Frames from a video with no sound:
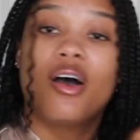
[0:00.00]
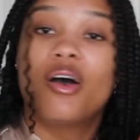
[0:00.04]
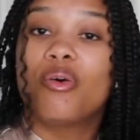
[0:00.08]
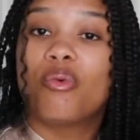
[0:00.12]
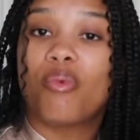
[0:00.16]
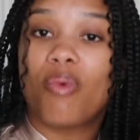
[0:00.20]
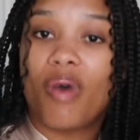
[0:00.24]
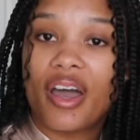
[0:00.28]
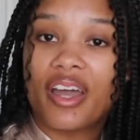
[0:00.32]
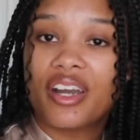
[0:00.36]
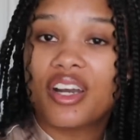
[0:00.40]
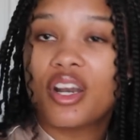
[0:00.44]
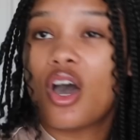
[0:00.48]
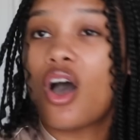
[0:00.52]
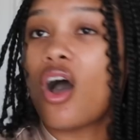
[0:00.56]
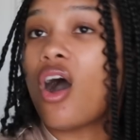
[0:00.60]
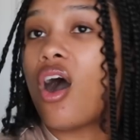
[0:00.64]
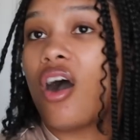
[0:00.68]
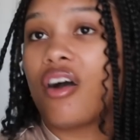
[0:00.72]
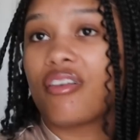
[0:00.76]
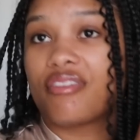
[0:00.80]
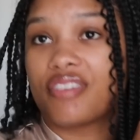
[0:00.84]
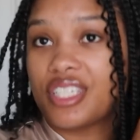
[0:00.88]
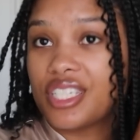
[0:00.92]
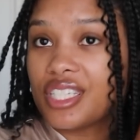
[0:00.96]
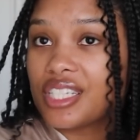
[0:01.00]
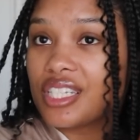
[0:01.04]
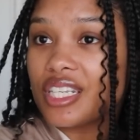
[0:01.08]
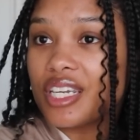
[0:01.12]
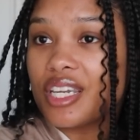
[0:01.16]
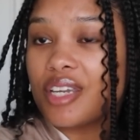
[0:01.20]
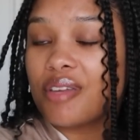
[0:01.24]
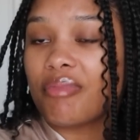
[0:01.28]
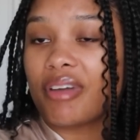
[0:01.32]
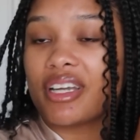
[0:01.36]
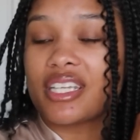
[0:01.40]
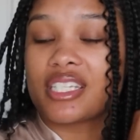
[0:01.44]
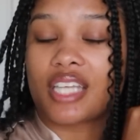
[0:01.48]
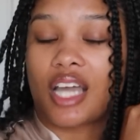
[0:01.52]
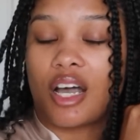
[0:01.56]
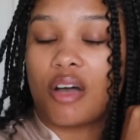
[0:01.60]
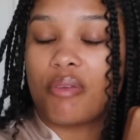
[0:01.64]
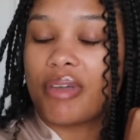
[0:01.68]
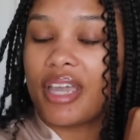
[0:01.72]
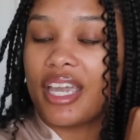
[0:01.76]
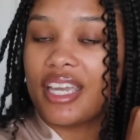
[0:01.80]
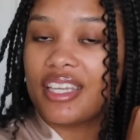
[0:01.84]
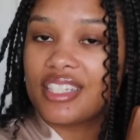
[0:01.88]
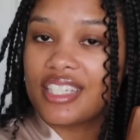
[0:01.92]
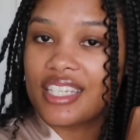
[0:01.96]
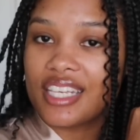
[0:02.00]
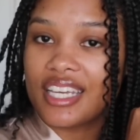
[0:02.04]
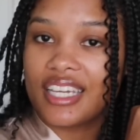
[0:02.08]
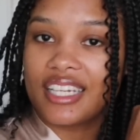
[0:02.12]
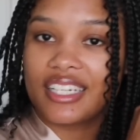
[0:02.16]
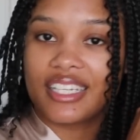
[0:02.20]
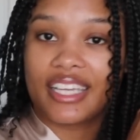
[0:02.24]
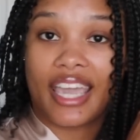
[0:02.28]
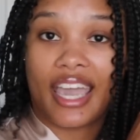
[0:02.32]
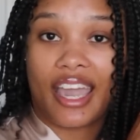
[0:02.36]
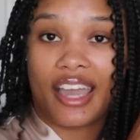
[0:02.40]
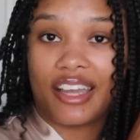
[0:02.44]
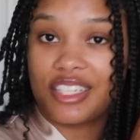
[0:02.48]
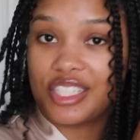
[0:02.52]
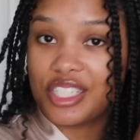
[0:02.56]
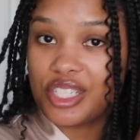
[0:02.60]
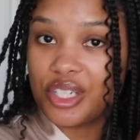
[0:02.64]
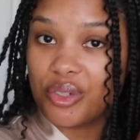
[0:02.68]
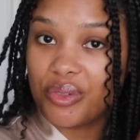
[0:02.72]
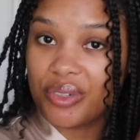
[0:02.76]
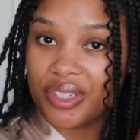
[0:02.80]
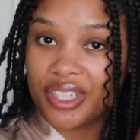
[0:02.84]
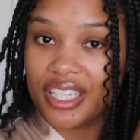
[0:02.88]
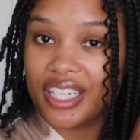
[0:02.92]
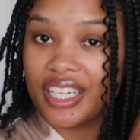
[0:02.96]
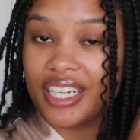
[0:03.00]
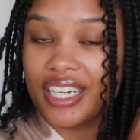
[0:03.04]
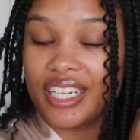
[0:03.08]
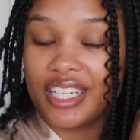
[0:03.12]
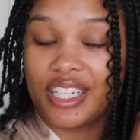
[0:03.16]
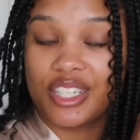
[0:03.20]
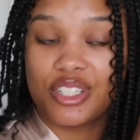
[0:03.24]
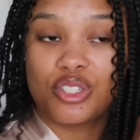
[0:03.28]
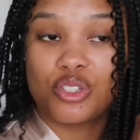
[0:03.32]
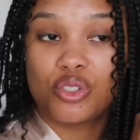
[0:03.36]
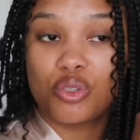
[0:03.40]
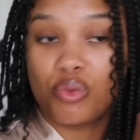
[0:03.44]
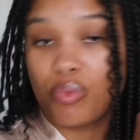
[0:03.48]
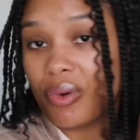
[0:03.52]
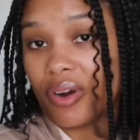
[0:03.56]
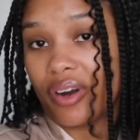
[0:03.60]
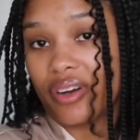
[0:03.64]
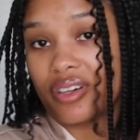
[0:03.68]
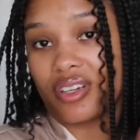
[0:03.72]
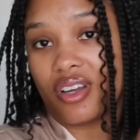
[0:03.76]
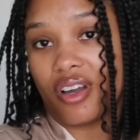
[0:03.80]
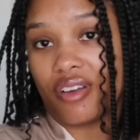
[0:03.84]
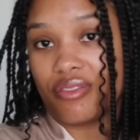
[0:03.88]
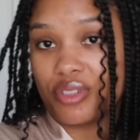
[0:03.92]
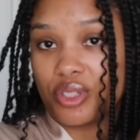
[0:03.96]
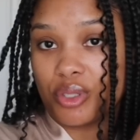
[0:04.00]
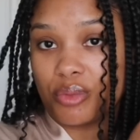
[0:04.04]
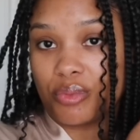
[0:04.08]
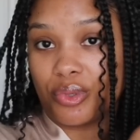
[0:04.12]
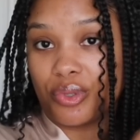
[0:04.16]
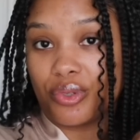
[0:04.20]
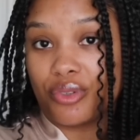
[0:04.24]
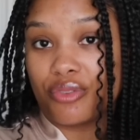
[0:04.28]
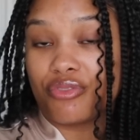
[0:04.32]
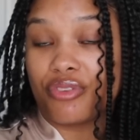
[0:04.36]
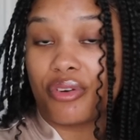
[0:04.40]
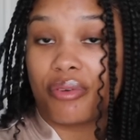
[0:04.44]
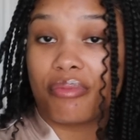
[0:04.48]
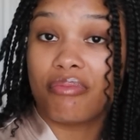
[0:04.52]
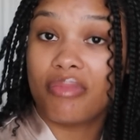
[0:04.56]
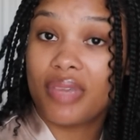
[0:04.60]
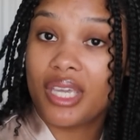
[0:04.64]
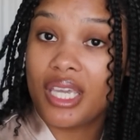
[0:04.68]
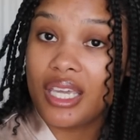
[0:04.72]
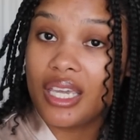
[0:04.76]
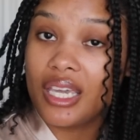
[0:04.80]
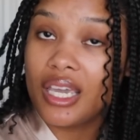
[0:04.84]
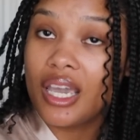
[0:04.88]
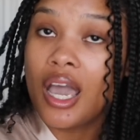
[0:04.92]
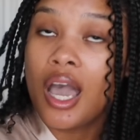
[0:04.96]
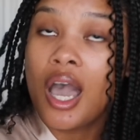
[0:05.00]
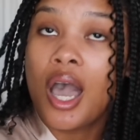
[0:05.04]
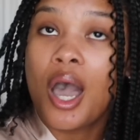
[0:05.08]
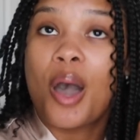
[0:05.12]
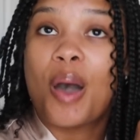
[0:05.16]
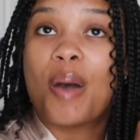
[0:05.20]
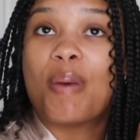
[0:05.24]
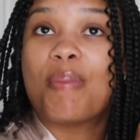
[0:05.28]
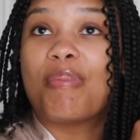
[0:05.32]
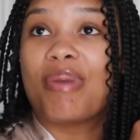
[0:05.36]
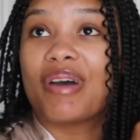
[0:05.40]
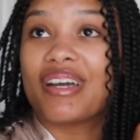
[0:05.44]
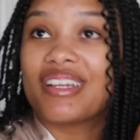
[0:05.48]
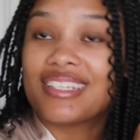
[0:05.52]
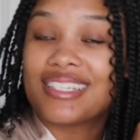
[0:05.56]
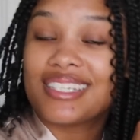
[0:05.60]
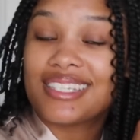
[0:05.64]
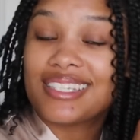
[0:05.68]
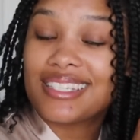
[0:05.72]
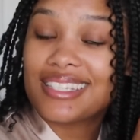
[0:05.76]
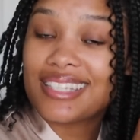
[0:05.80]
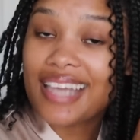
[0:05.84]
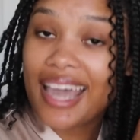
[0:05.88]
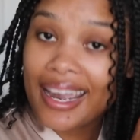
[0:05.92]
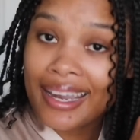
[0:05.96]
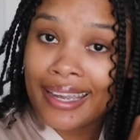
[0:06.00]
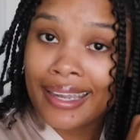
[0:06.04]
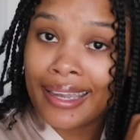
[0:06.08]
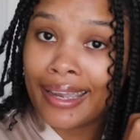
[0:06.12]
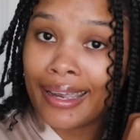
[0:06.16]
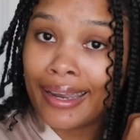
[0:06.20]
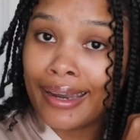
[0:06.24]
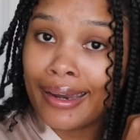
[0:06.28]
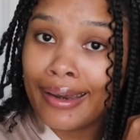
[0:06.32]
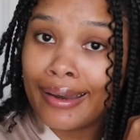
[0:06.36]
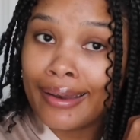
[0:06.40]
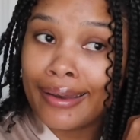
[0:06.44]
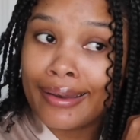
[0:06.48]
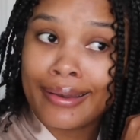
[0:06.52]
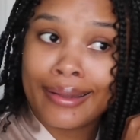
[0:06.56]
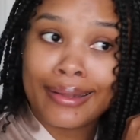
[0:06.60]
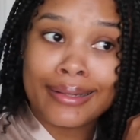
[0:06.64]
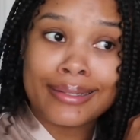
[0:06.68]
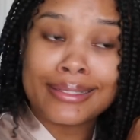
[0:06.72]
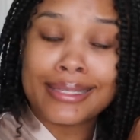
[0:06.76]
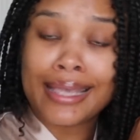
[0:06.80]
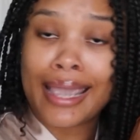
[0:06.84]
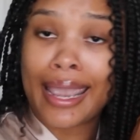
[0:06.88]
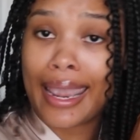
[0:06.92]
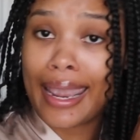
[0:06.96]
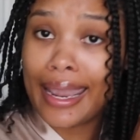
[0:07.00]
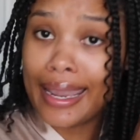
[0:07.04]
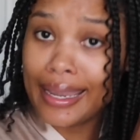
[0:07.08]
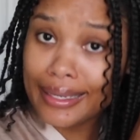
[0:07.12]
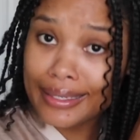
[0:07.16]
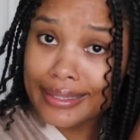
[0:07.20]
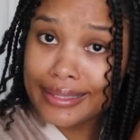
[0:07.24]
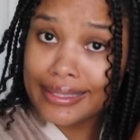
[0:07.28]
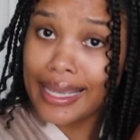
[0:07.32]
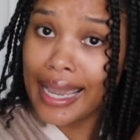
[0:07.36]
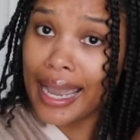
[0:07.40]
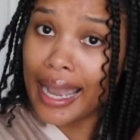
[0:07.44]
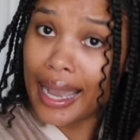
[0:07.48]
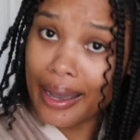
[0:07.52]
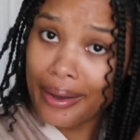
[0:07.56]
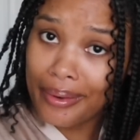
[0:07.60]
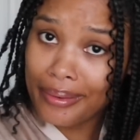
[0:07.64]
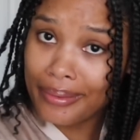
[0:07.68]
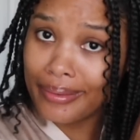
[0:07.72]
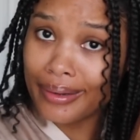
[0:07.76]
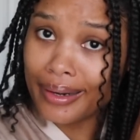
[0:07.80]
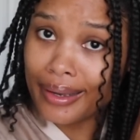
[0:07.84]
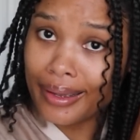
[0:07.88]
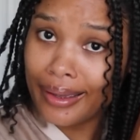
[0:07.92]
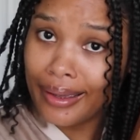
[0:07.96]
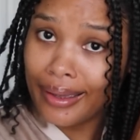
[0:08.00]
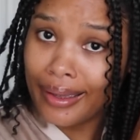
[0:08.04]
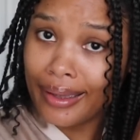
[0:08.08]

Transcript: One, obviously my scalp hates it, can't deal with it, it is super uncomfortable for me. But second, the takedown